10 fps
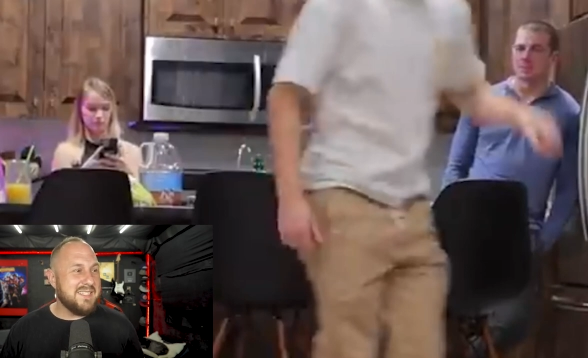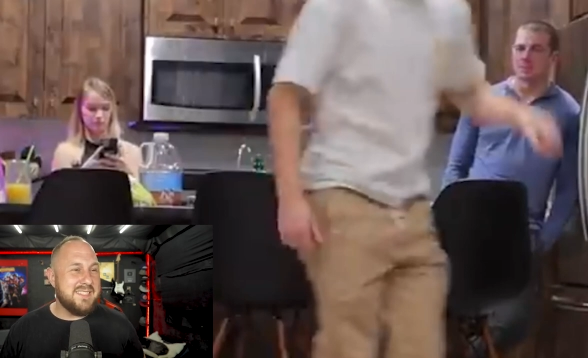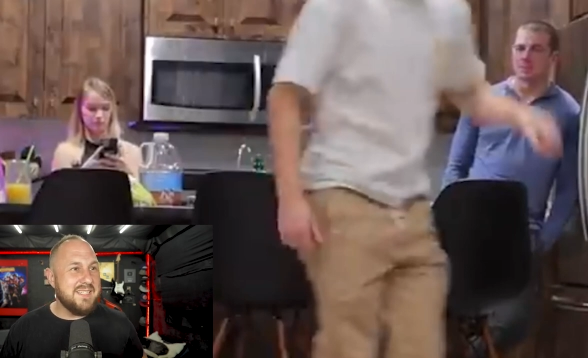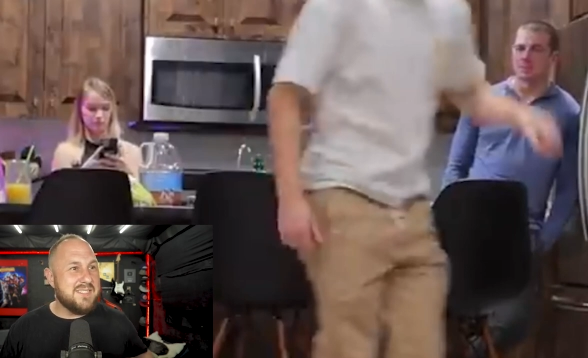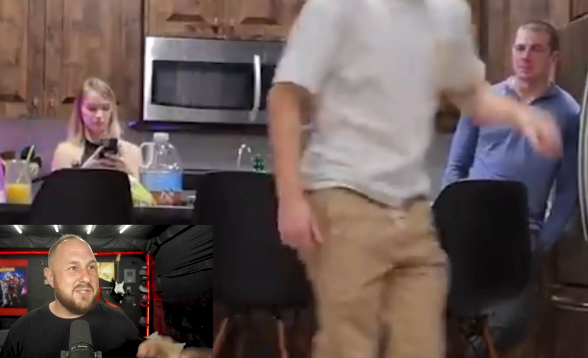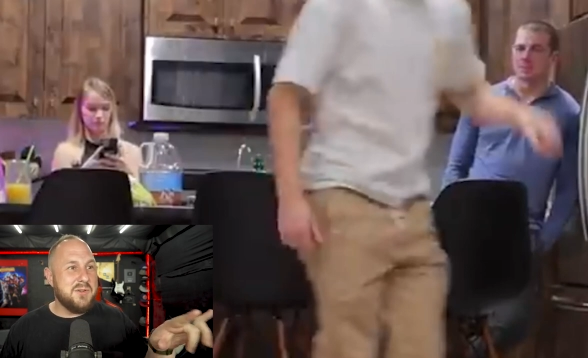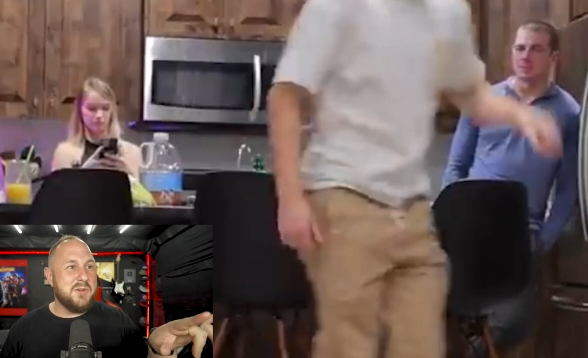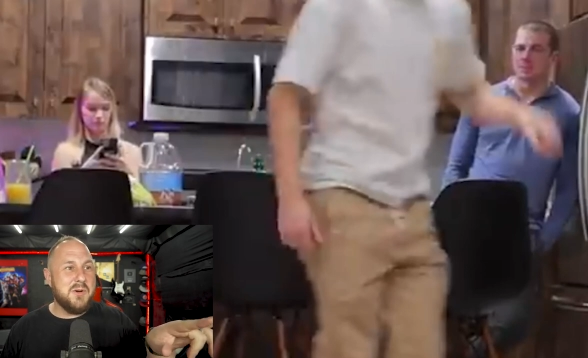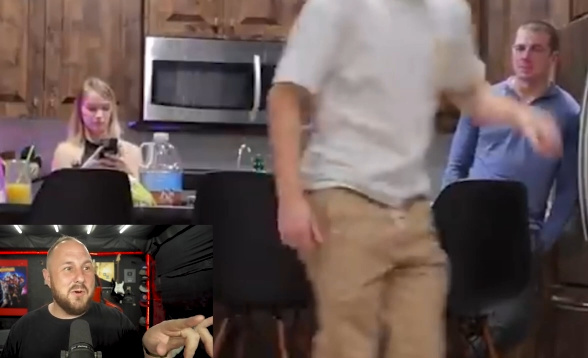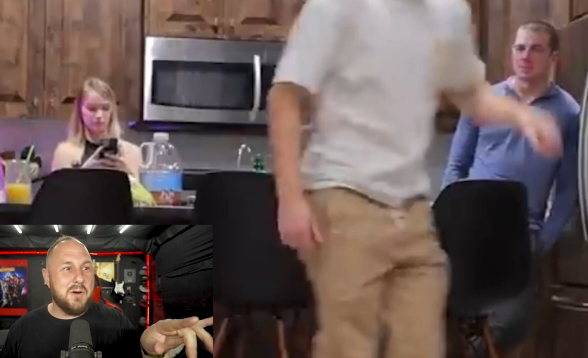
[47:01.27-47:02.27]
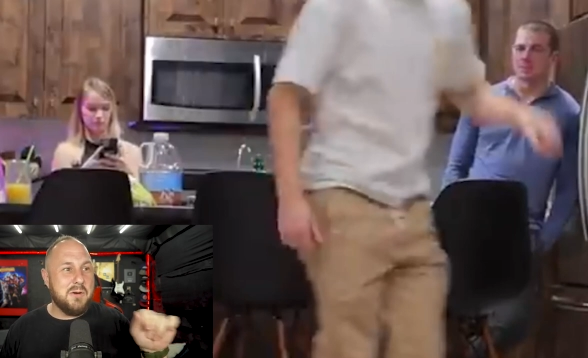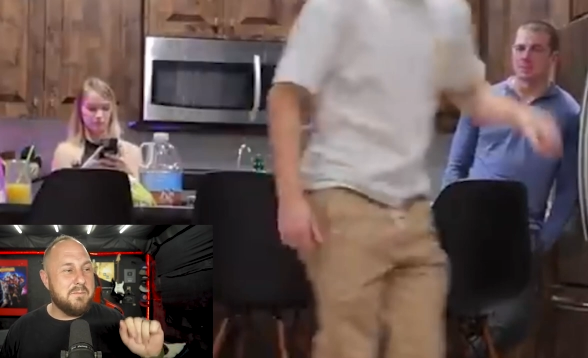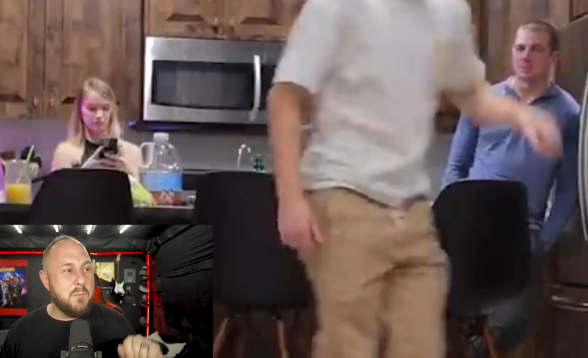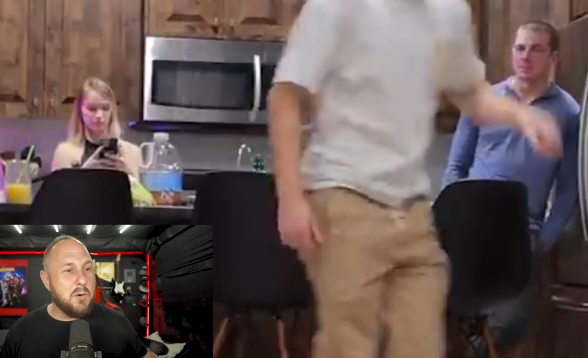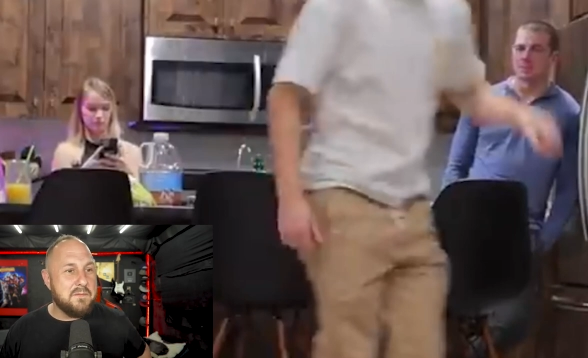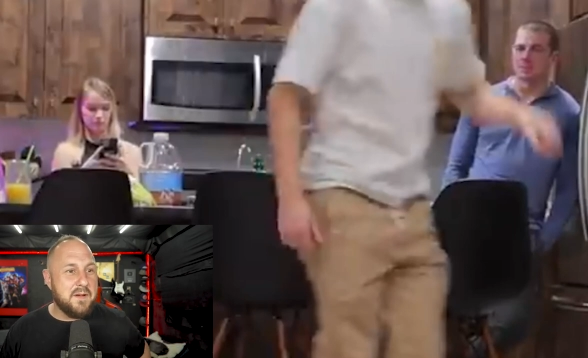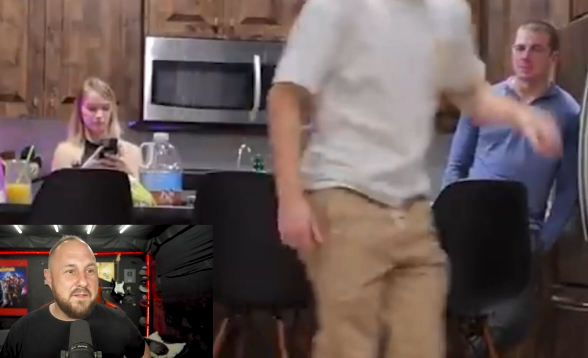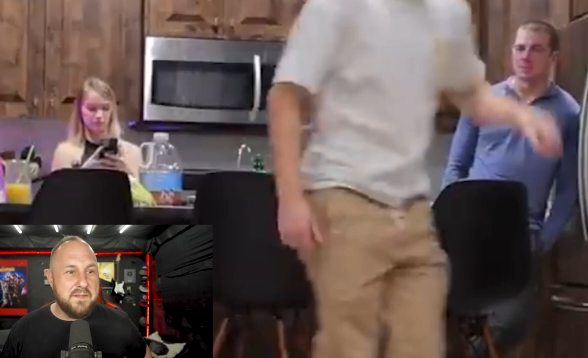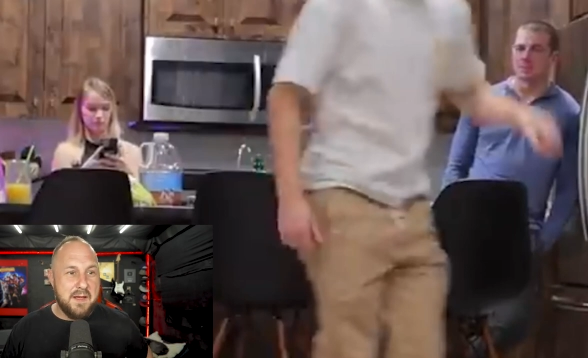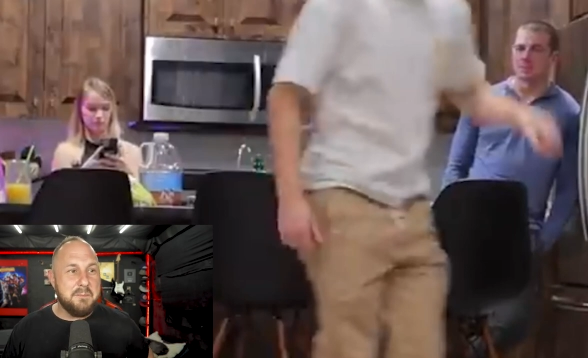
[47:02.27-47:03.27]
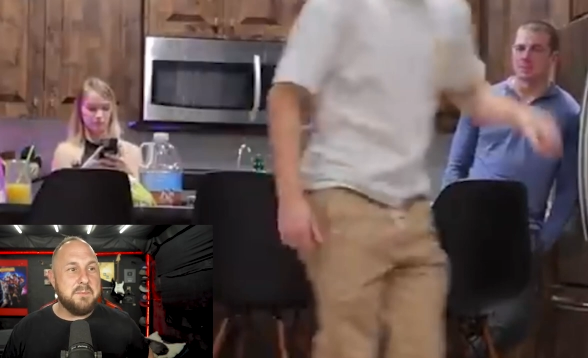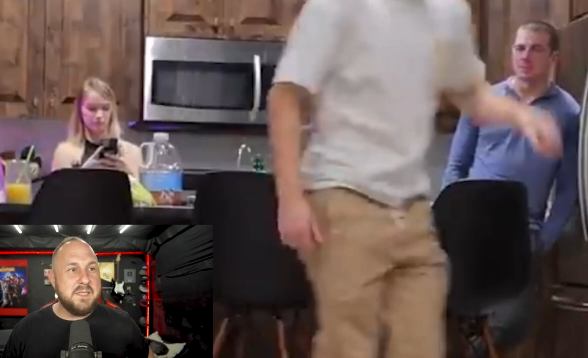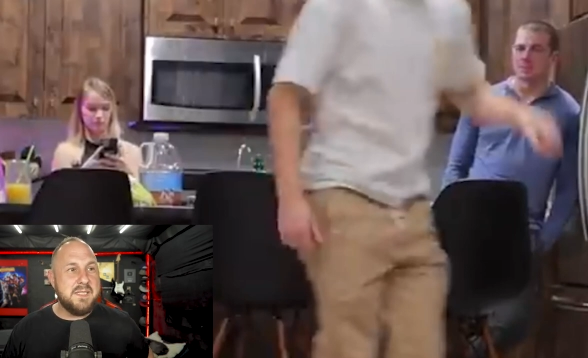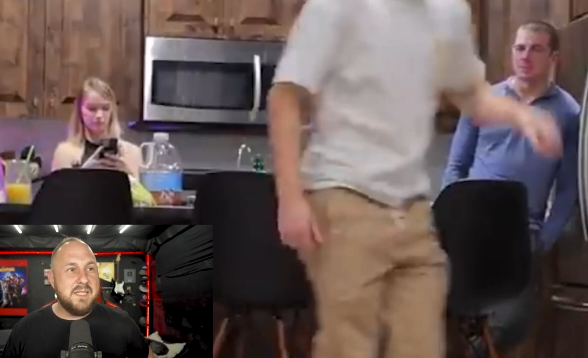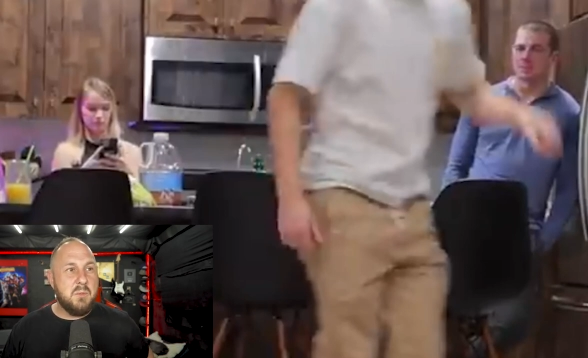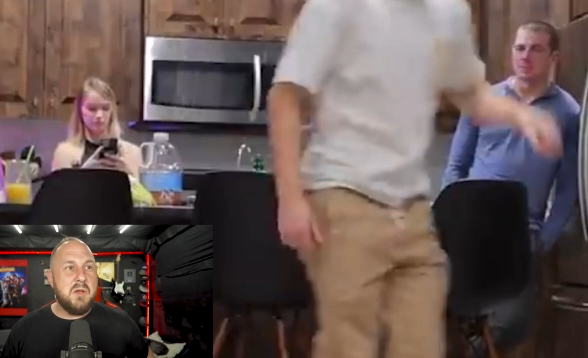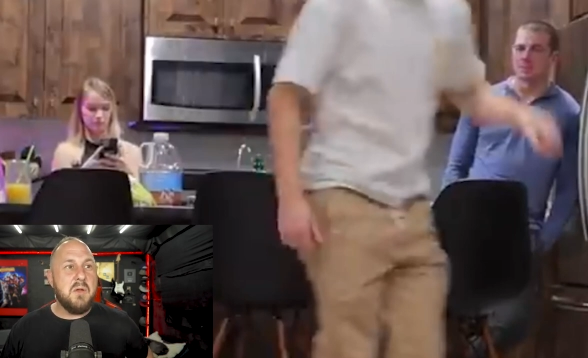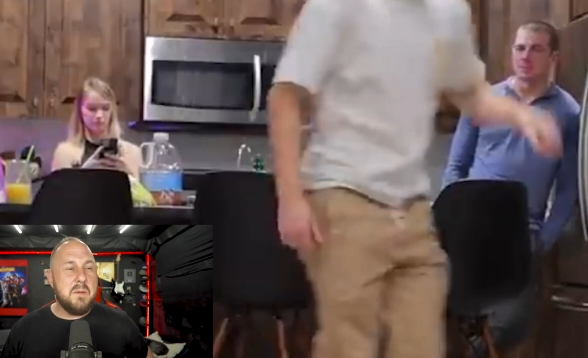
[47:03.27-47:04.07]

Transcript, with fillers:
Speaker 1: these two who are more fun than them. We know